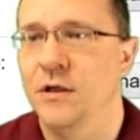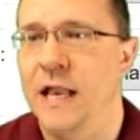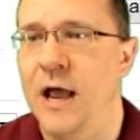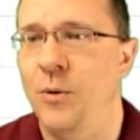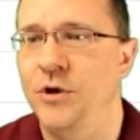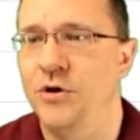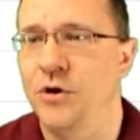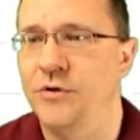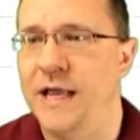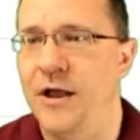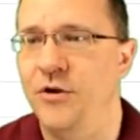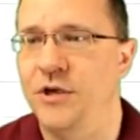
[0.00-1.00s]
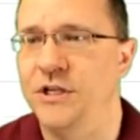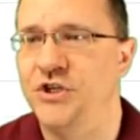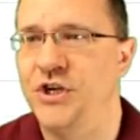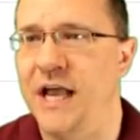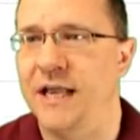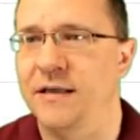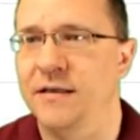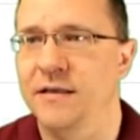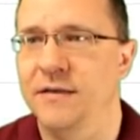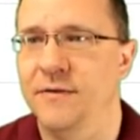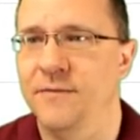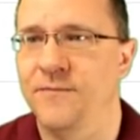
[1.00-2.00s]
Now, when you go down, you can check
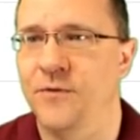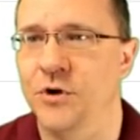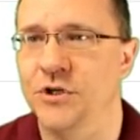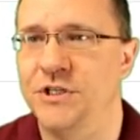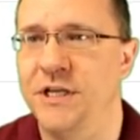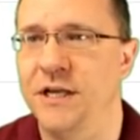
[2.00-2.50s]
first